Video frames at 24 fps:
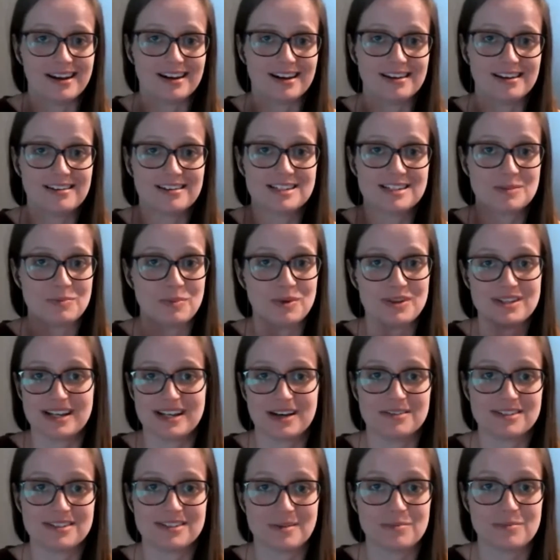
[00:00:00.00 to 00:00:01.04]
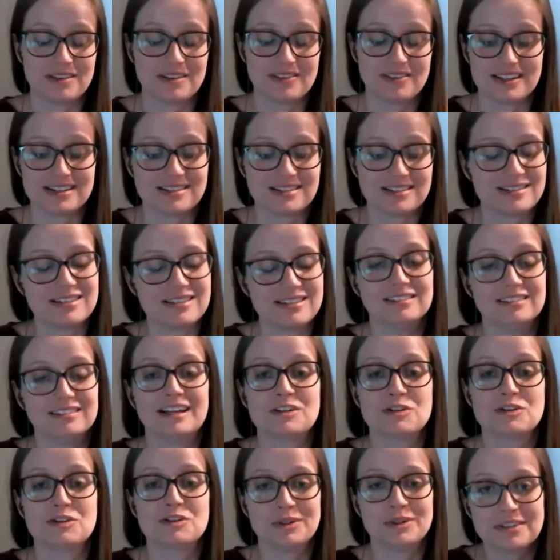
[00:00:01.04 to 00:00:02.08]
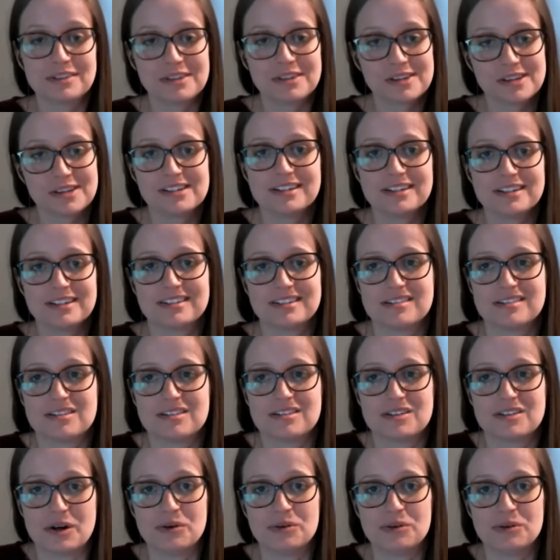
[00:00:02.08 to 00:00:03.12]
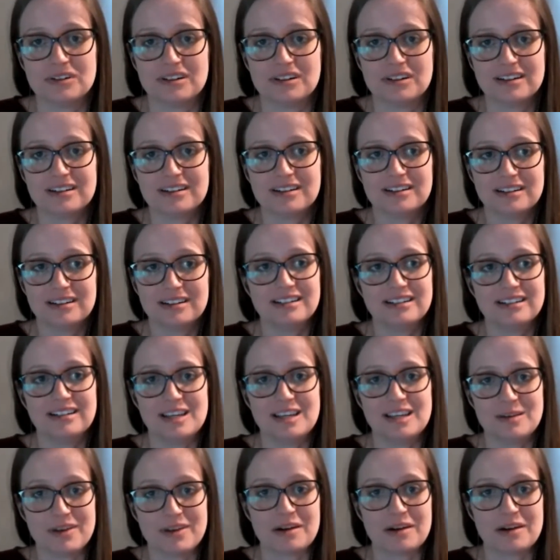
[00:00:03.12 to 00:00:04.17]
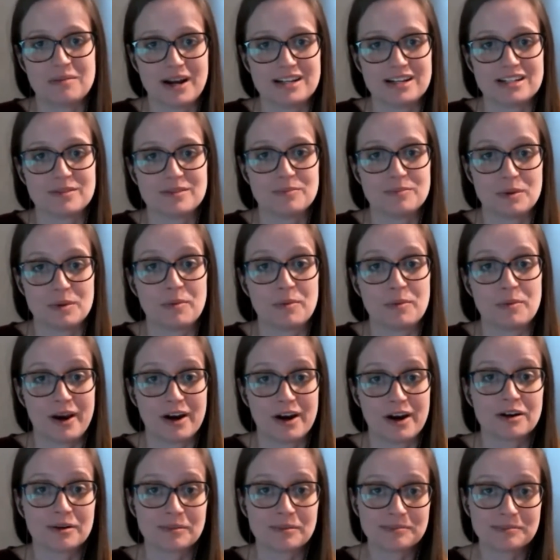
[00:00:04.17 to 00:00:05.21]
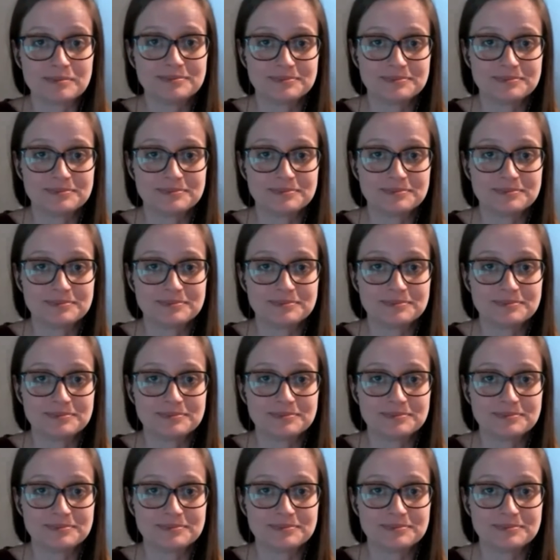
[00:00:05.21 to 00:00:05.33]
it spits out something that's illegible. So keep that in mind to be prepared.